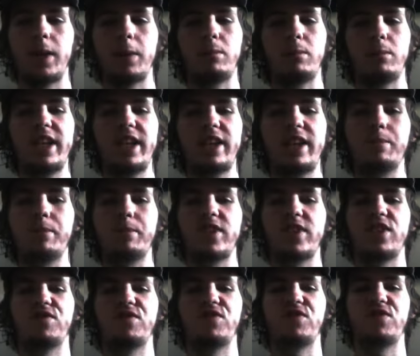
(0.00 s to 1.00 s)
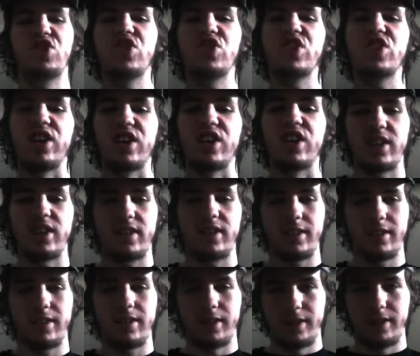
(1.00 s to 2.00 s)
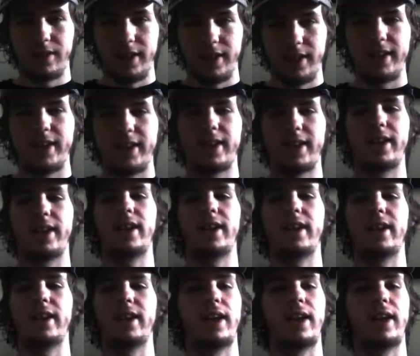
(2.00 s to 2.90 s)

meaning it must have sucked. Uh,